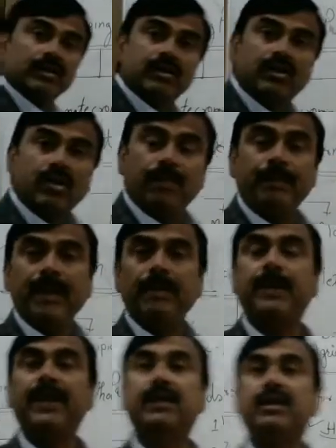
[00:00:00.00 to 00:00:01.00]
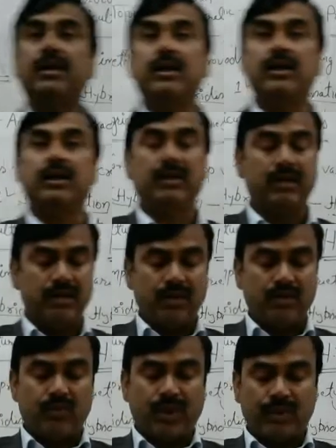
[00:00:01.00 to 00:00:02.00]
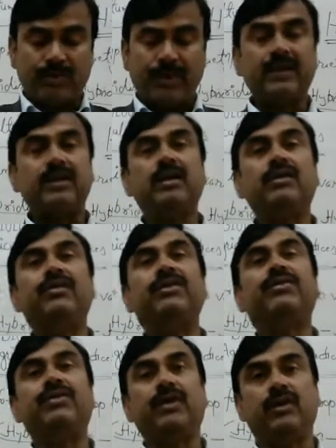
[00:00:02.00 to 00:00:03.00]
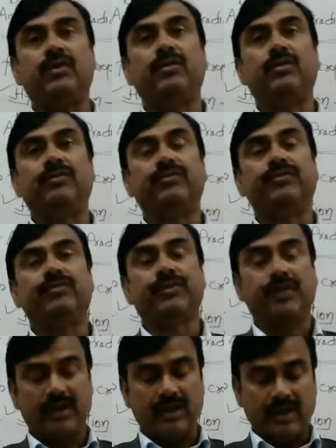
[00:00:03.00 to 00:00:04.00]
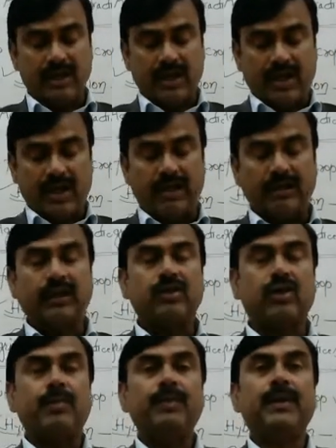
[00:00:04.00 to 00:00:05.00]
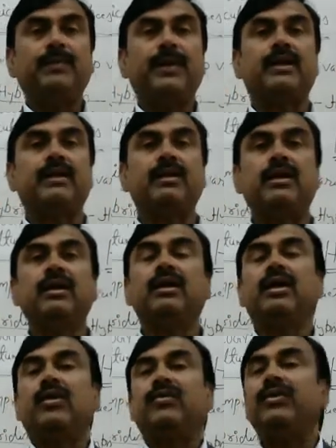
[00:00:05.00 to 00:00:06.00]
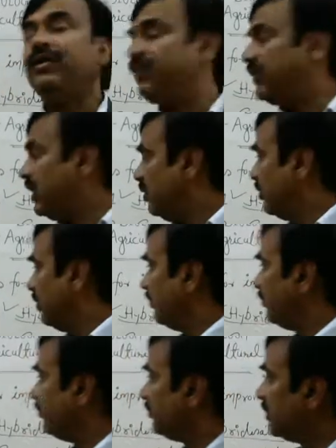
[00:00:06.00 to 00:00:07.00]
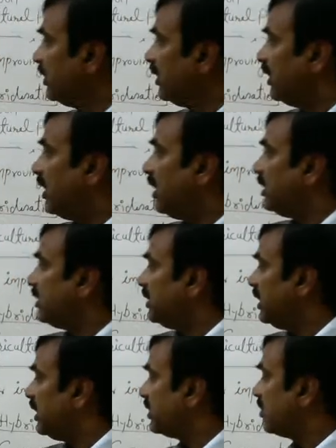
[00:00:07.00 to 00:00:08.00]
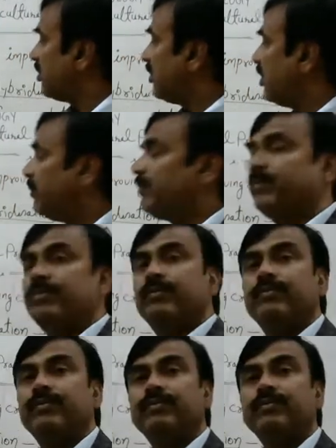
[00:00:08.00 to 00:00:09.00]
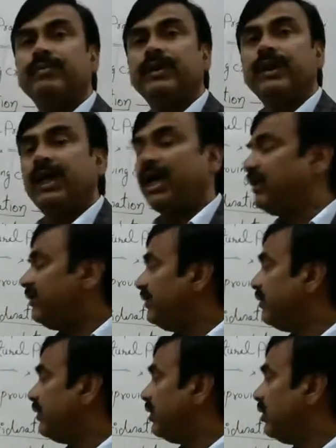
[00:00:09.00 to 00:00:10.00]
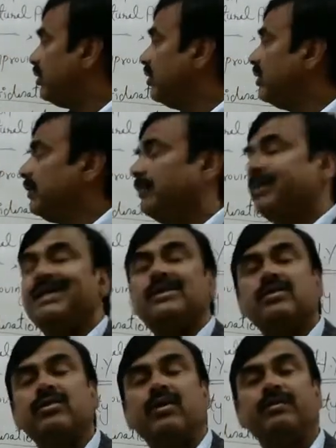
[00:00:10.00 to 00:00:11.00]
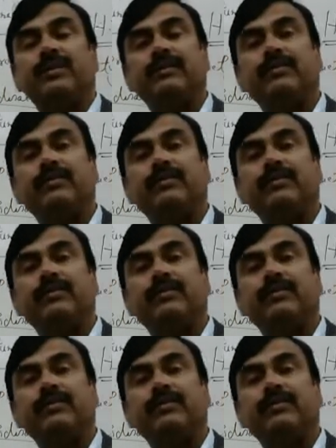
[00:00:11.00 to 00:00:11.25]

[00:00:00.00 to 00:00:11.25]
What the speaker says: Cropping pattern, what pattern we follow? In the cropping pattern, we follow alternate crop and we follow mixed cropping.